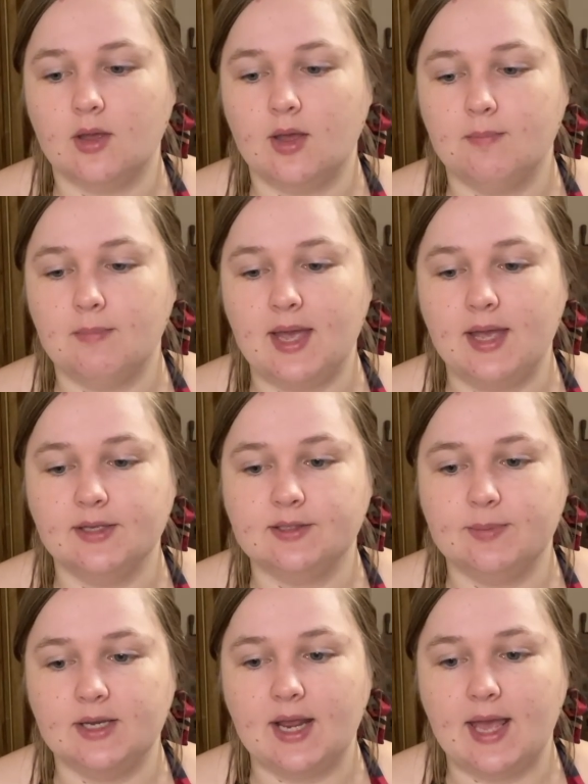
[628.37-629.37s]
my
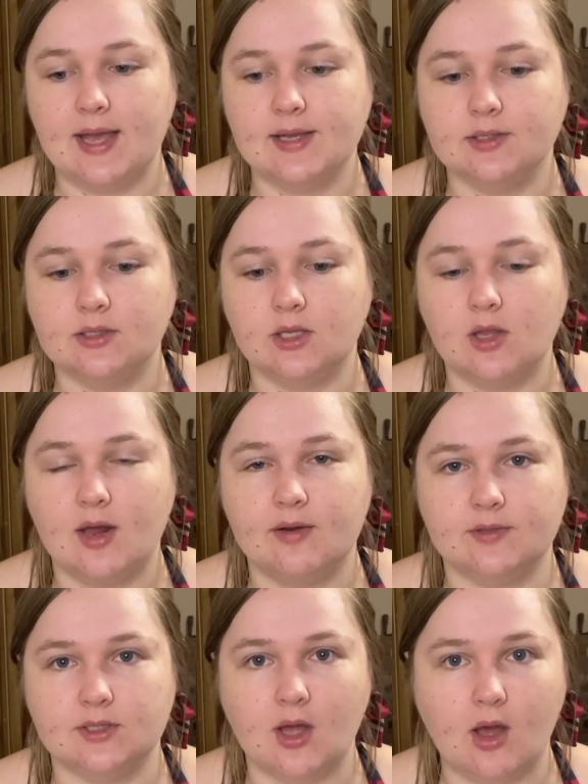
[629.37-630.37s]
husband has a lot of
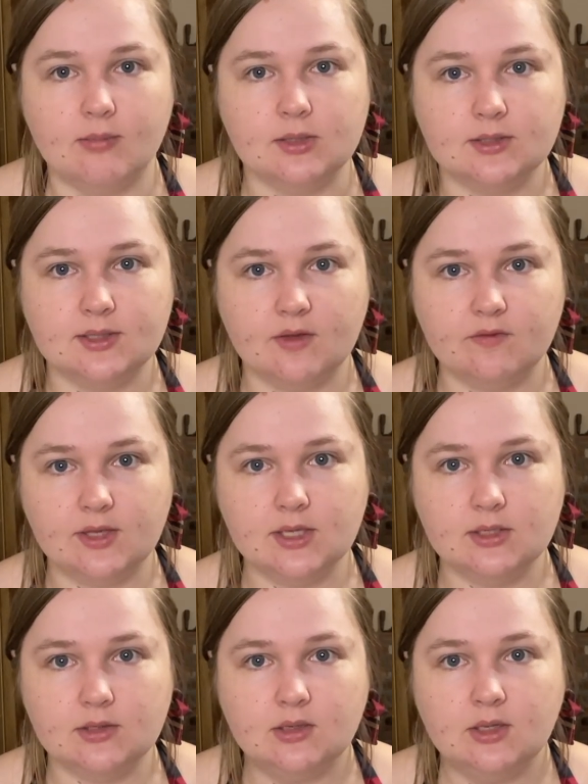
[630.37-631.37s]
his hobby stuff
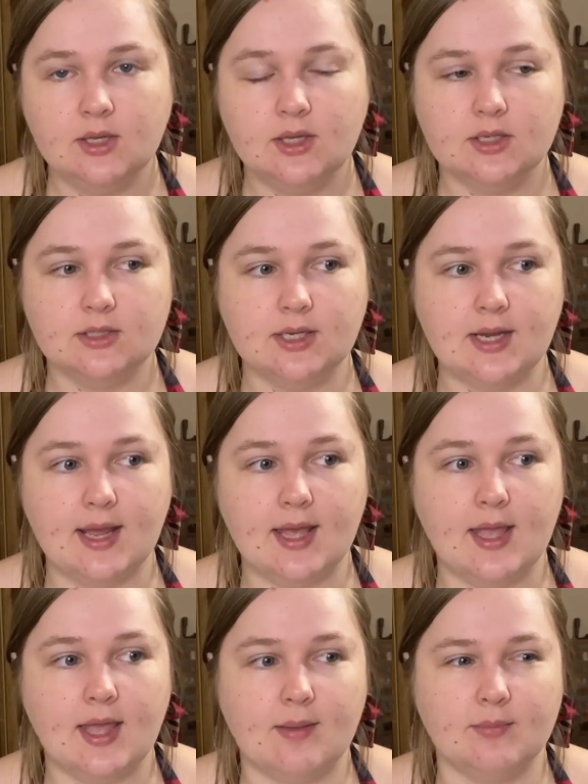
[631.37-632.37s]
in
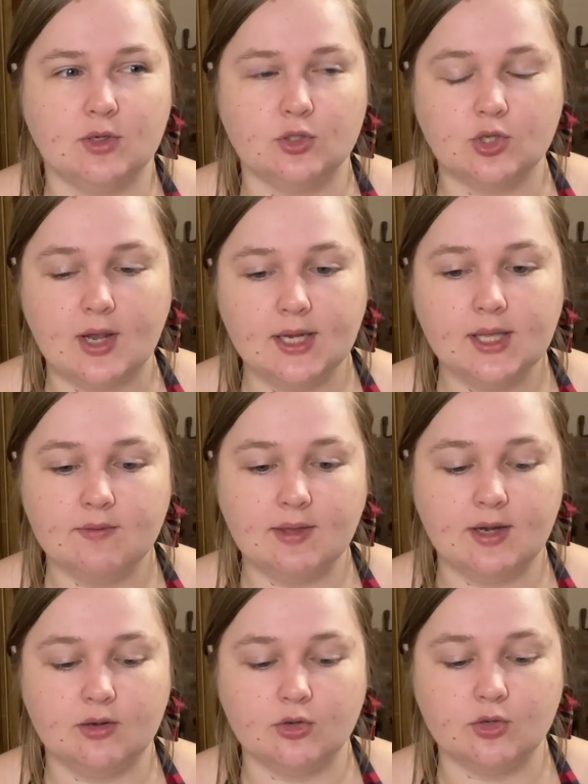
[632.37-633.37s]
today. I'm going to try to get that
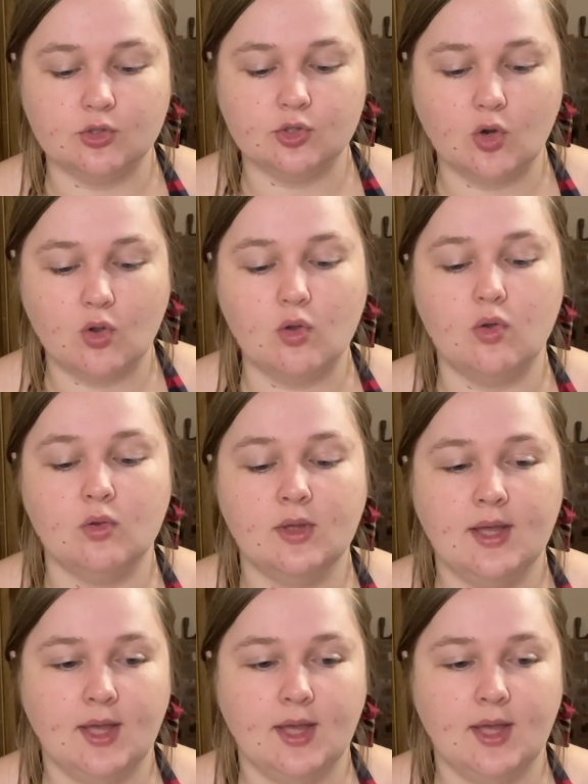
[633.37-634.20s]
under control.